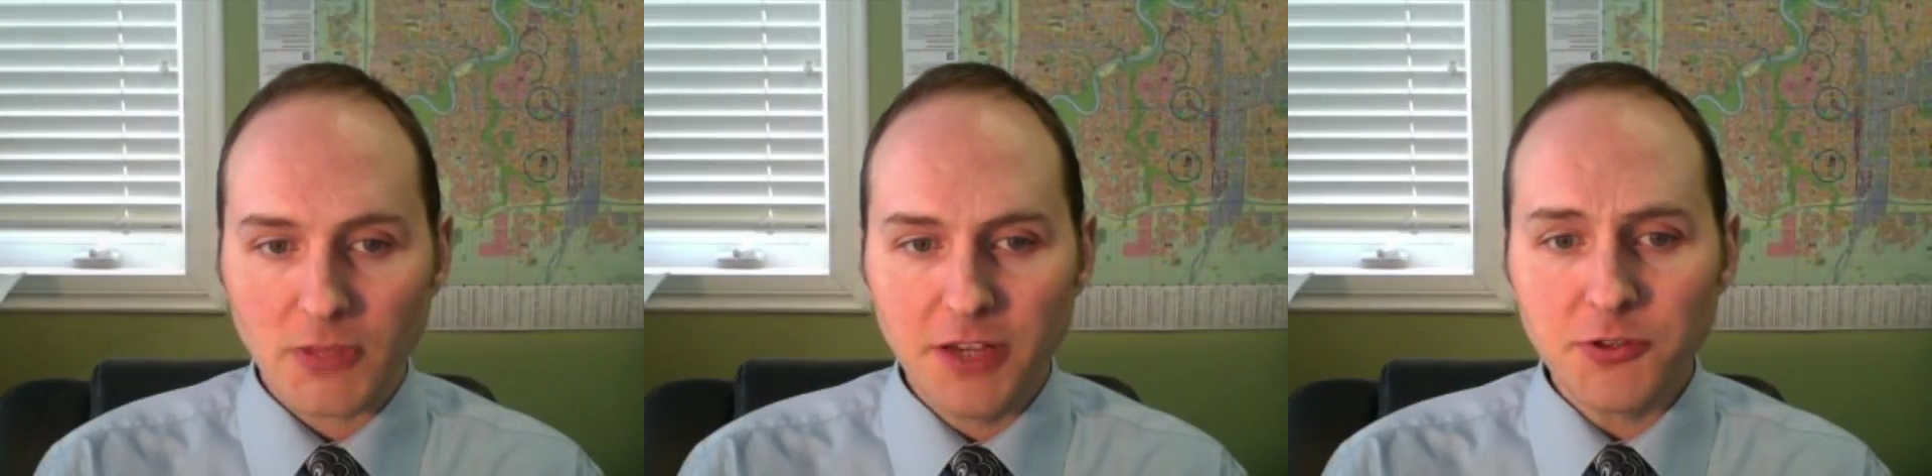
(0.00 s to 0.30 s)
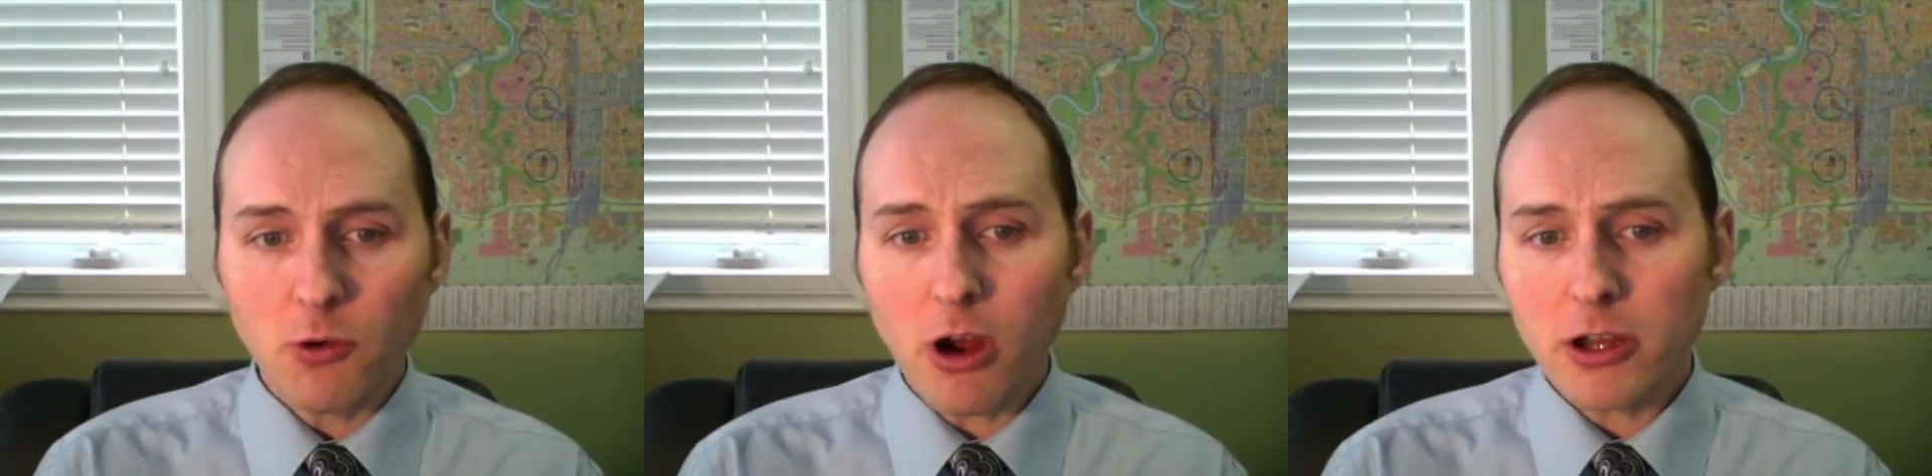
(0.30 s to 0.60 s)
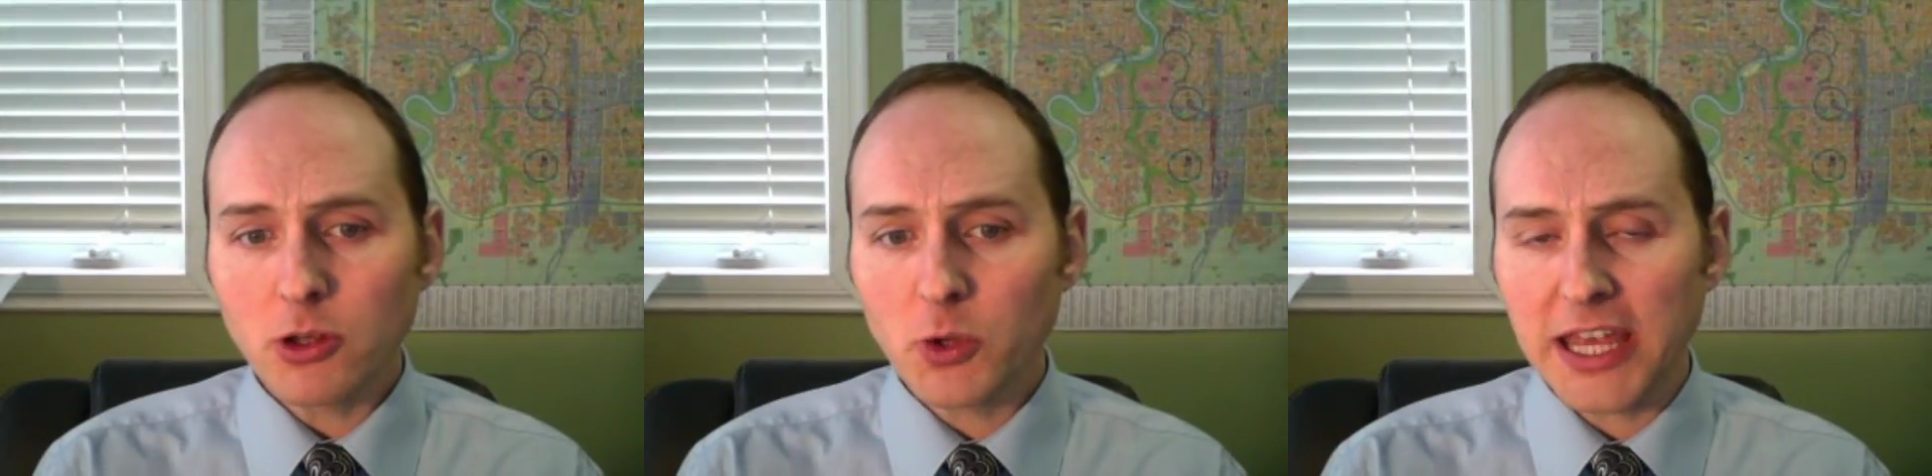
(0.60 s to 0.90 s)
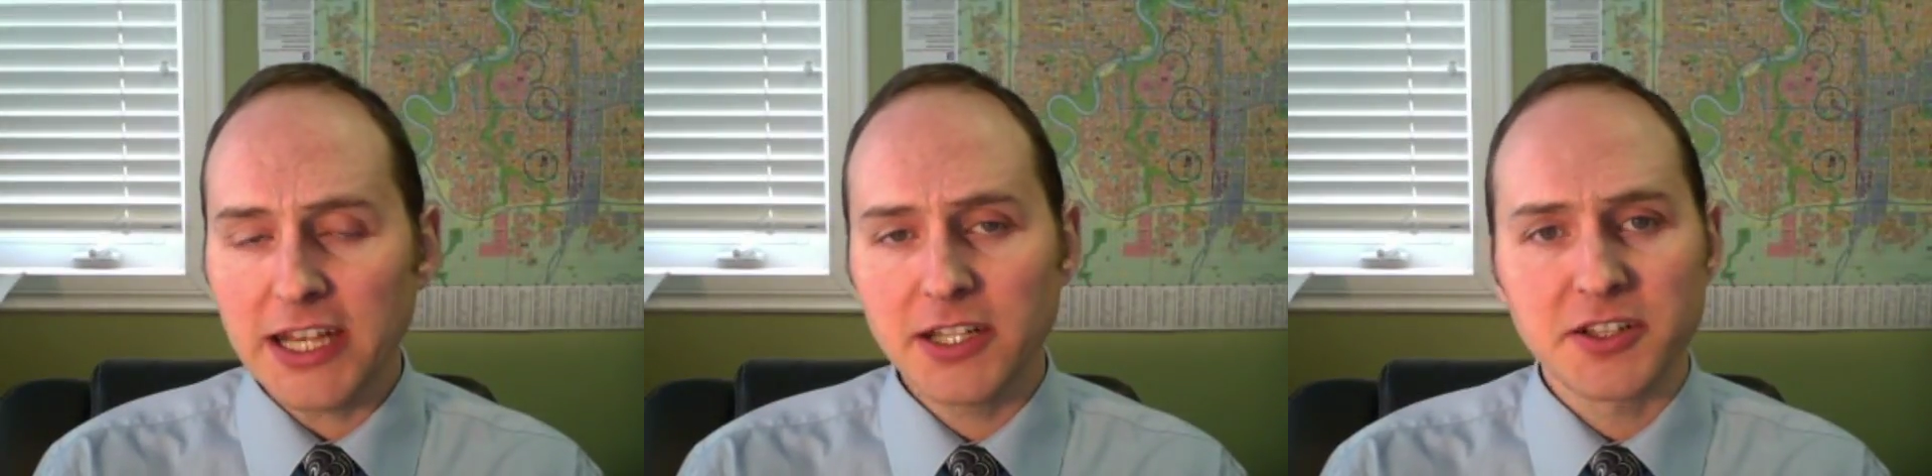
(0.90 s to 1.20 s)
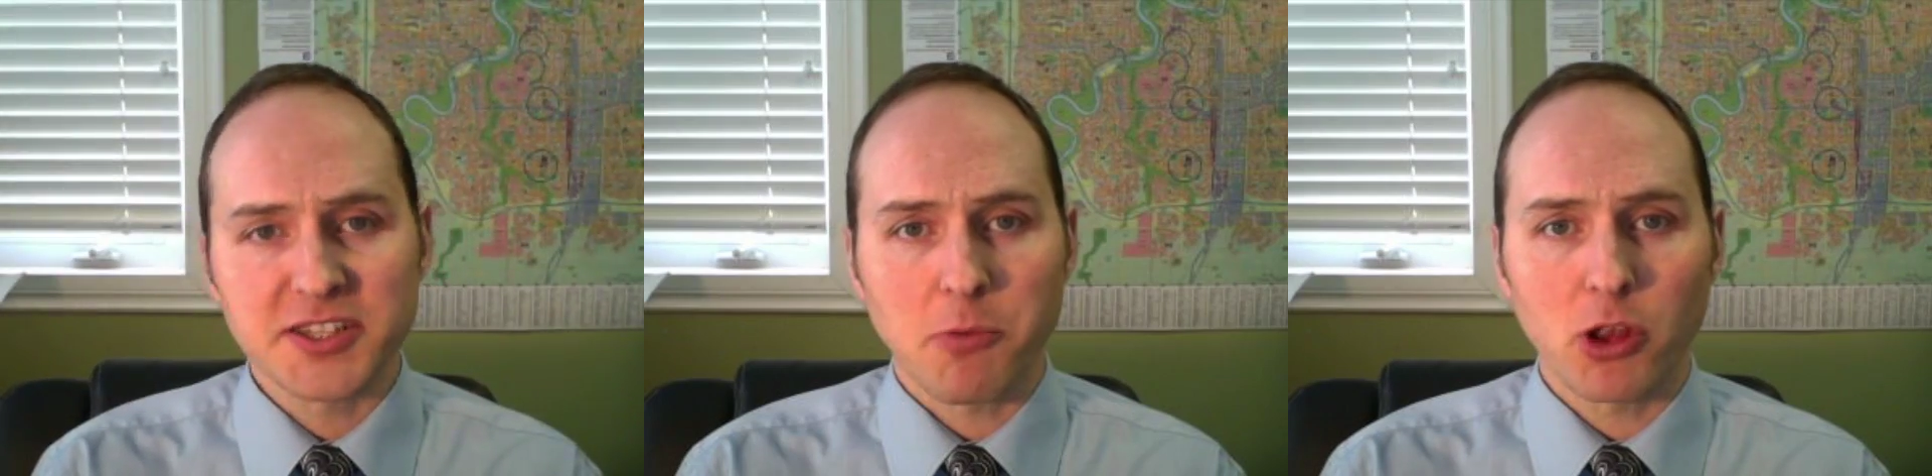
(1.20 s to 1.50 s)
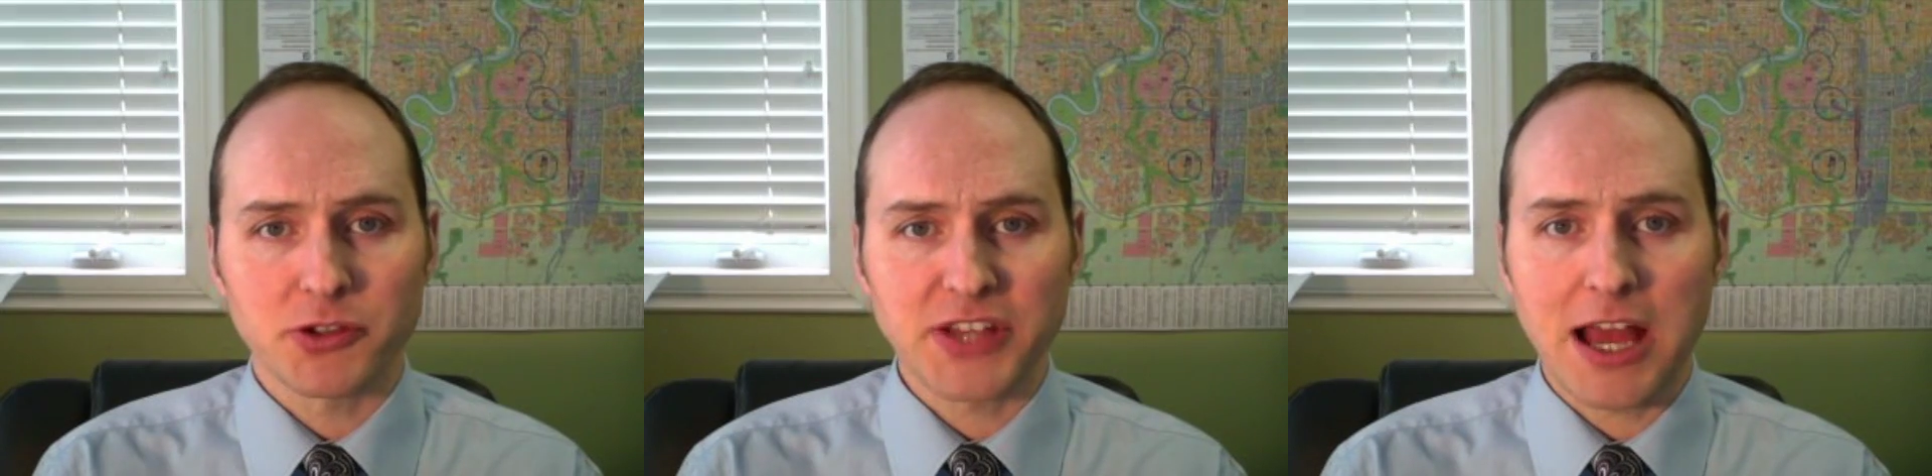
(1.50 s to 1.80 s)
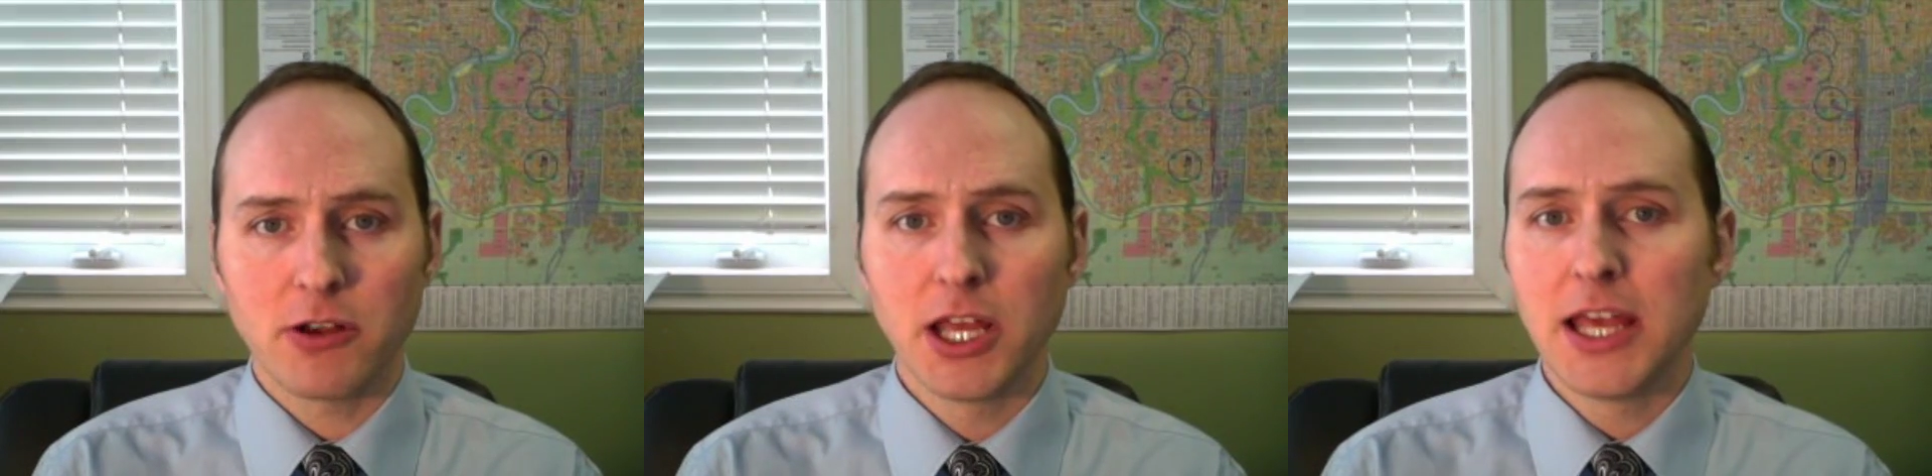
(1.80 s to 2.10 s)
If you are located in a smaller
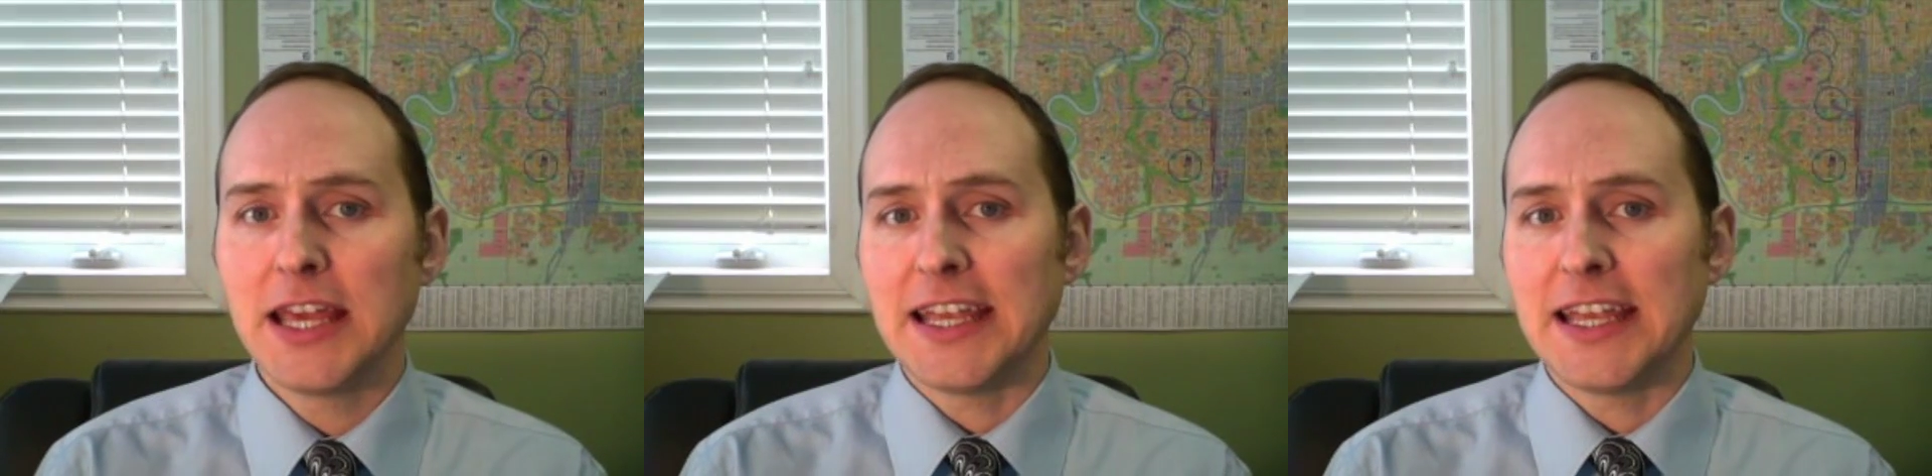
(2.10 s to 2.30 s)
town,